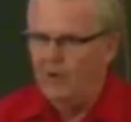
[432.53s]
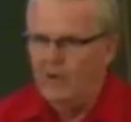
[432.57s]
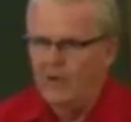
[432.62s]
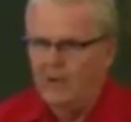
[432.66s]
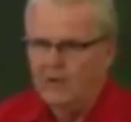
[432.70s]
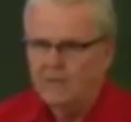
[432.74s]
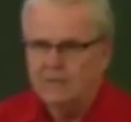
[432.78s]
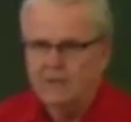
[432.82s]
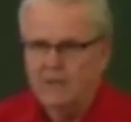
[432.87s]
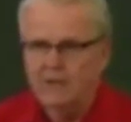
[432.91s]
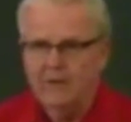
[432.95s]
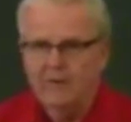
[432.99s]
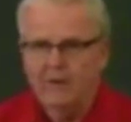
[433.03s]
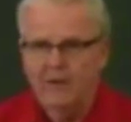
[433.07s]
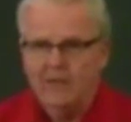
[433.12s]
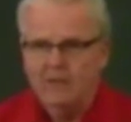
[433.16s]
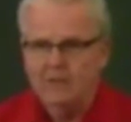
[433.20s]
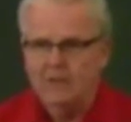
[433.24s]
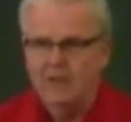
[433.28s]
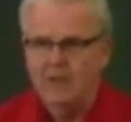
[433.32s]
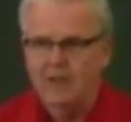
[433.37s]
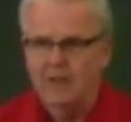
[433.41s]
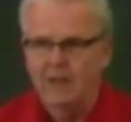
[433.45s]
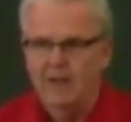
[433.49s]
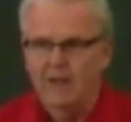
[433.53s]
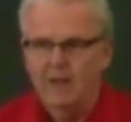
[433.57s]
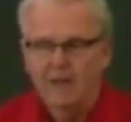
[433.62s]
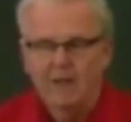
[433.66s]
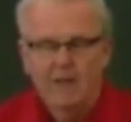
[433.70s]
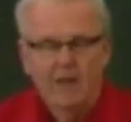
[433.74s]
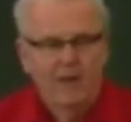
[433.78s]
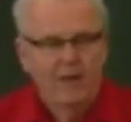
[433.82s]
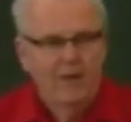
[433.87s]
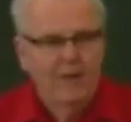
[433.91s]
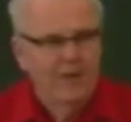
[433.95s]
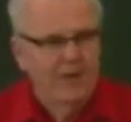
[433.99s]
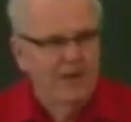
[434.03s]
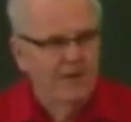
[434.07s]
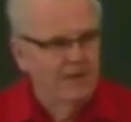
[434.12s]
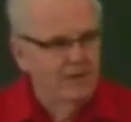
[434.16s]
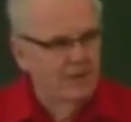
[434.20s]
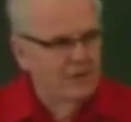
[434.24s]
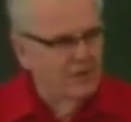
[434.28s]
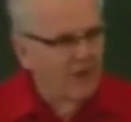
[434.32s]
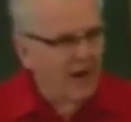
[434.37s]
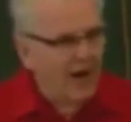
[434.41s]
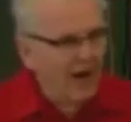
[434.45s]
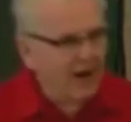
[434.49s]
It's interesting that, that he's
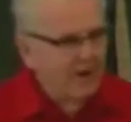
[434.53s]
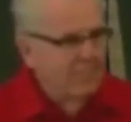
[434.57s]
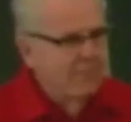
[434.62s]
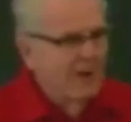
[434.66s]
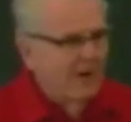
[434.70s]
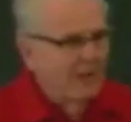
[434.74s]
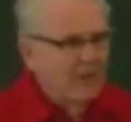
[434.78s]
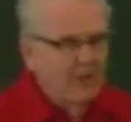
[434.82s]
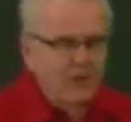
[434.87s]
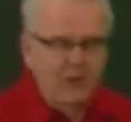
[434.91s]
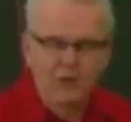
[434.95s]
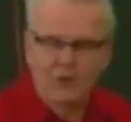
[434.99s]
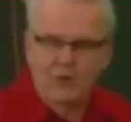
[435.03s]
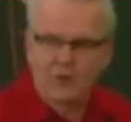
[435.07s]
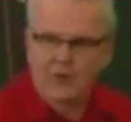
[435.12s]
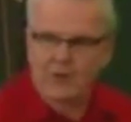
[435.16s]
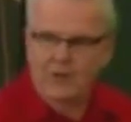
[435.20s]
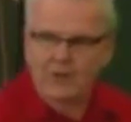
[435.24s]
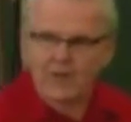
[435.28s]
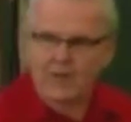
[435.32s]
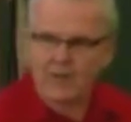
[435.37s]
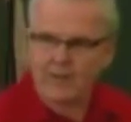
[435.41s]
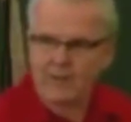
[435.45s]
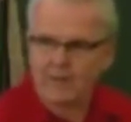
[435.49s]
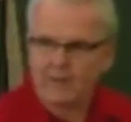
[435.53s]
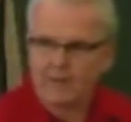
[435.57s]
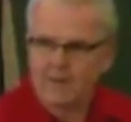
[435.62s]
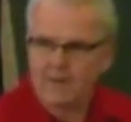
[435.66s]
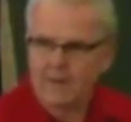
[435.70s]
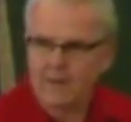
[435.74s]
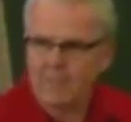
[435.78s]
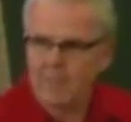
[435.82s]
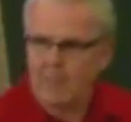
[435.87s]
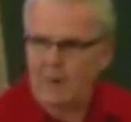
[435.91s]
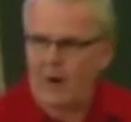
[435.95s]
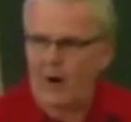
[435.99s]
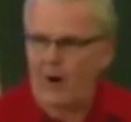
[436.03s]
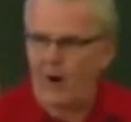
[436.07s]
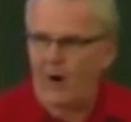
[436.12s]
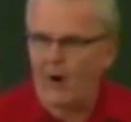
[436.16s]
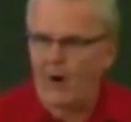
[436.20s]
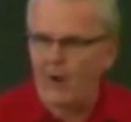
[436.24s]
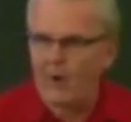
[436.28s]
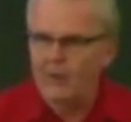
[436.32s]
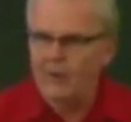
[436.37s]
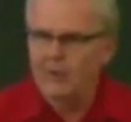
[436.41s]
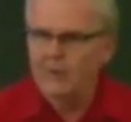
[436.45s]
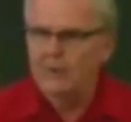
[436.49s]
talking about unity. Paul
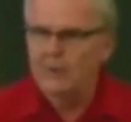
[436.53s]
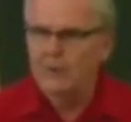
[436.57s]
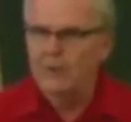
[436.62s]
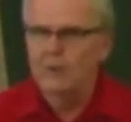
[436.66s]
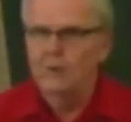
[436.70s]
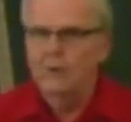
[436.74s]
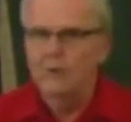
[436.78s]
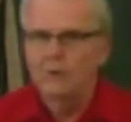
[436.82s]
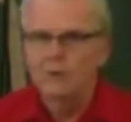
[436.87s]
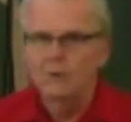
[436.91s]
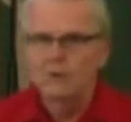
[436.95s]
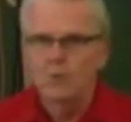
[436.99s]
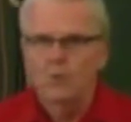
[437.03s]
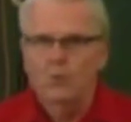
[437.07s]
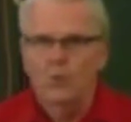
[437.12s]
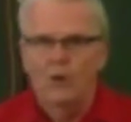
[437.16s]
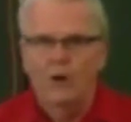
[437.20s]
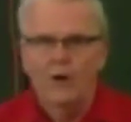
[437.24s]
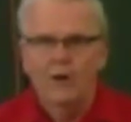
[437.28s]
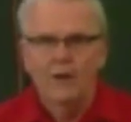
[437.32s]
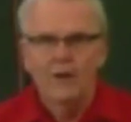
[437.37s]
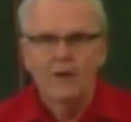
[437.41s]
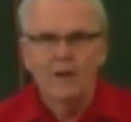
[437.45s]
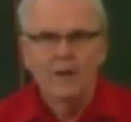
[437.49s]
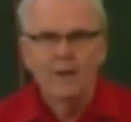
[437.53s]
includes one